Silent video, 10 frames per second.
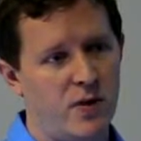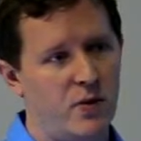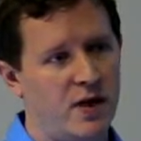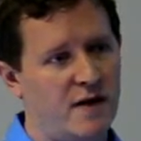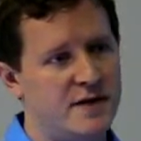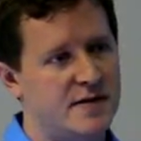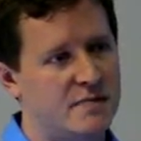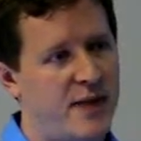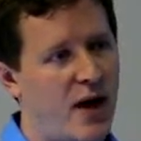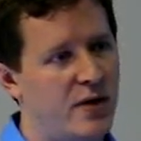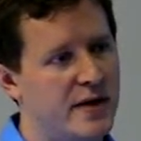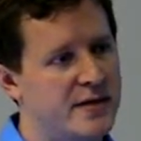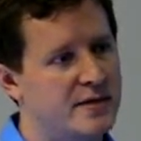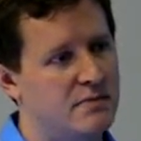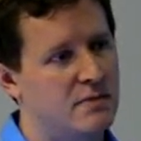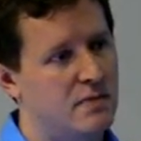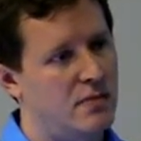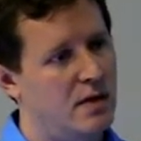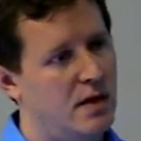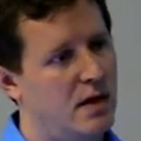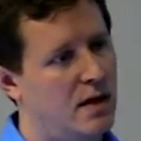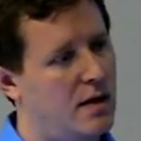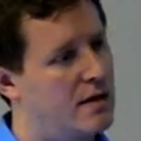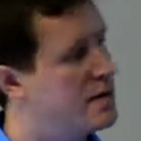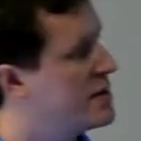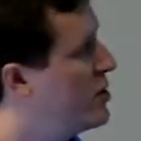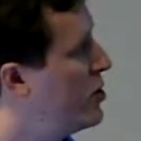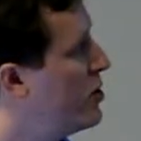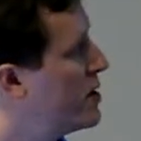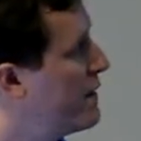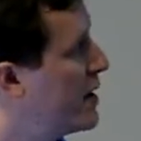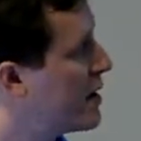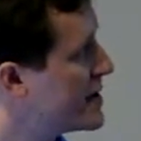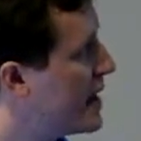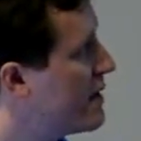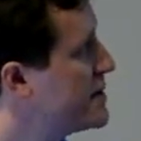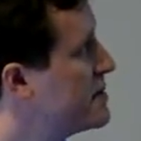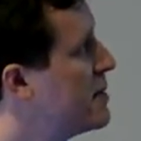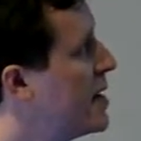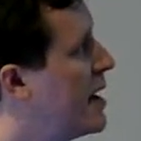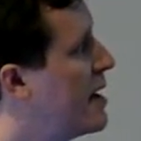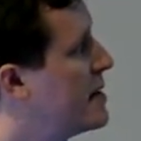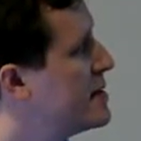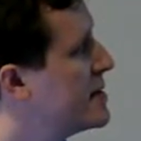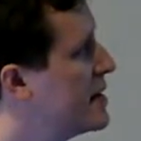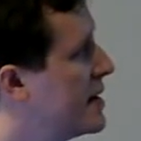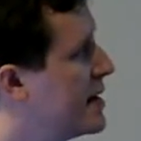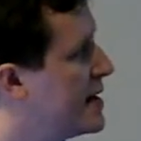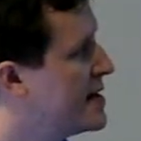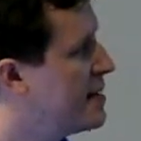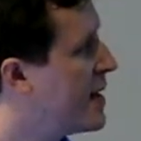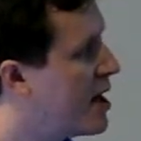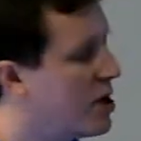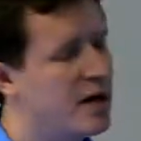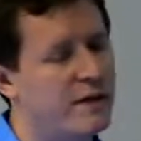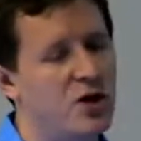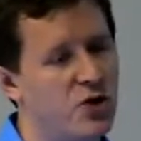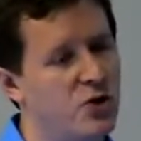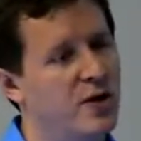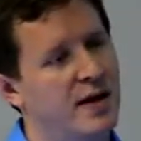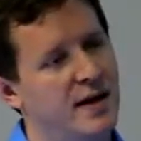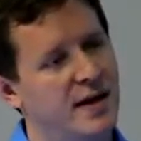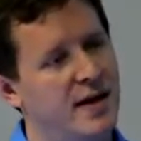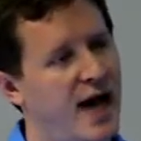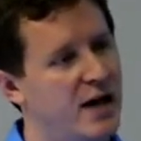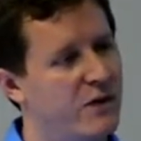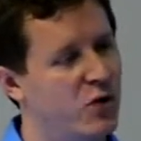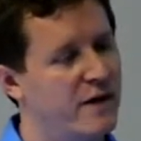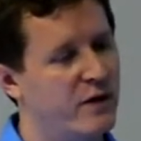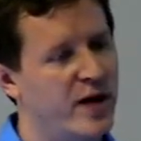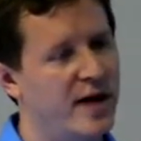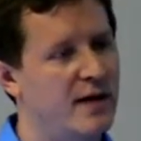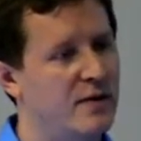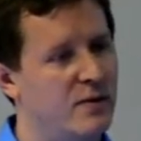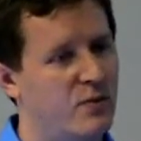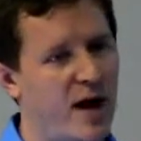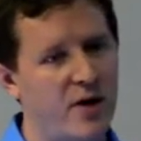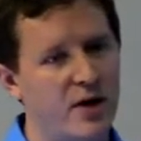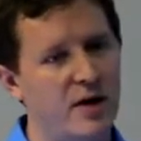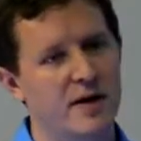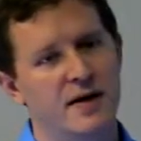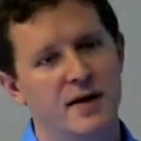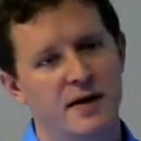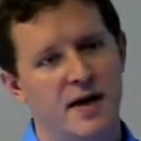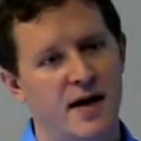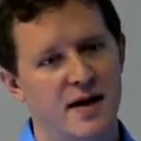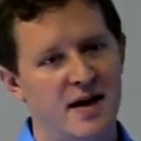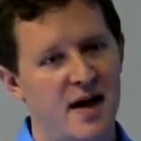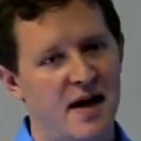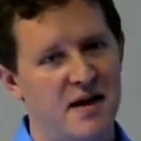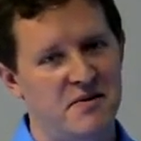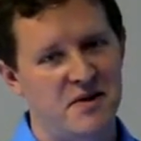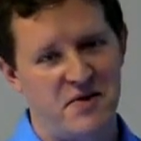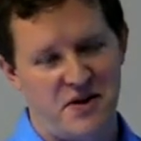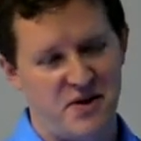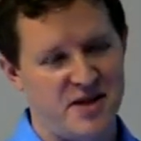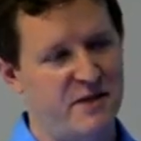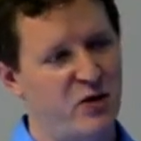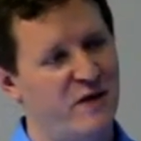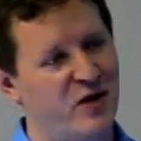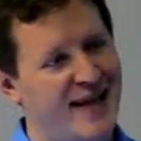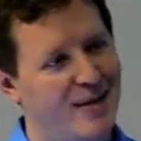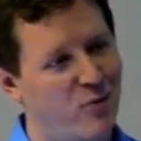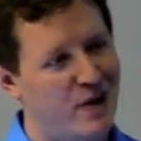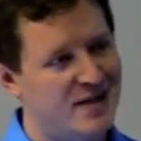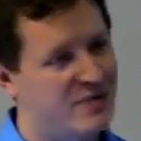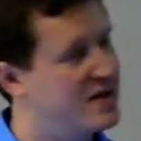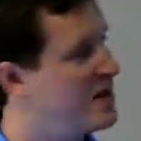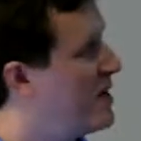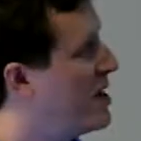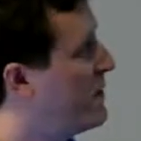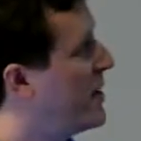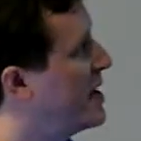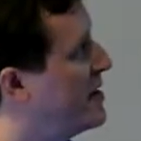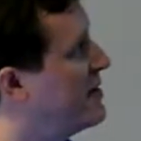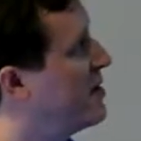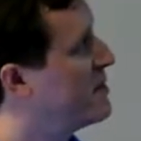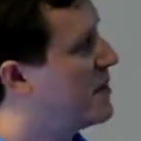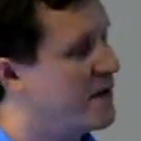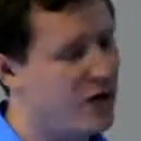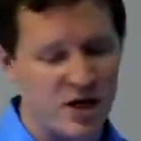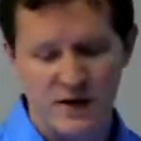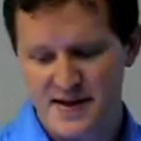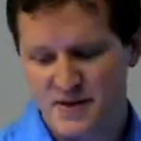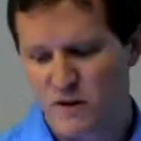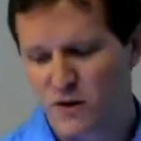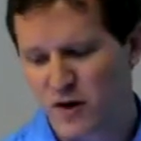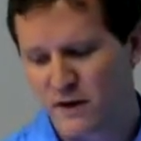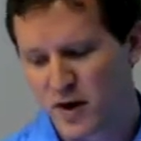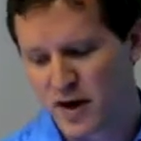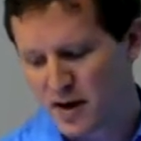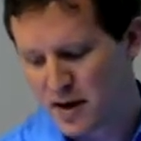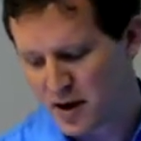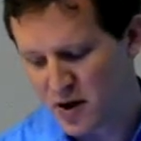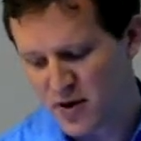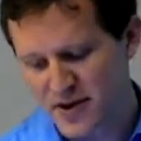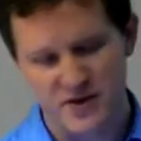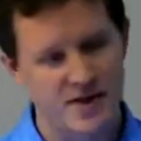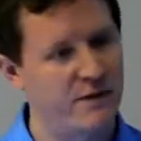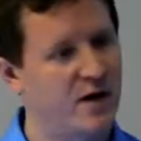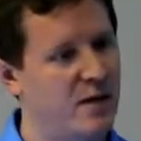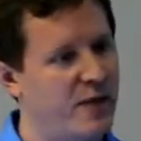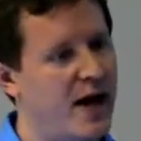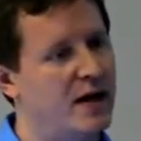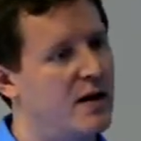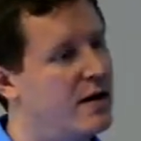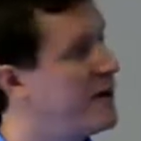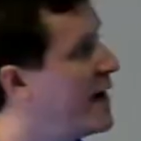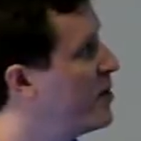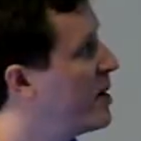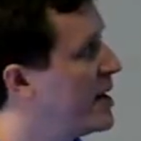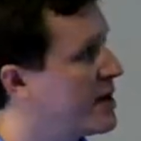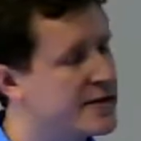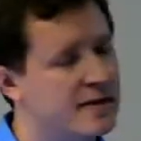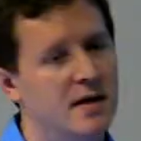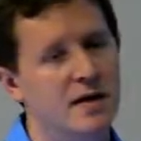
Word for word: we were left powerless uh, to defend ourselves, and it didn't matter if you had a fully free router, and uh, I don't think there is a fully free cable box, but it didn't matter if any you know, of your devices were fully free, you were still suffering the pain of everybody else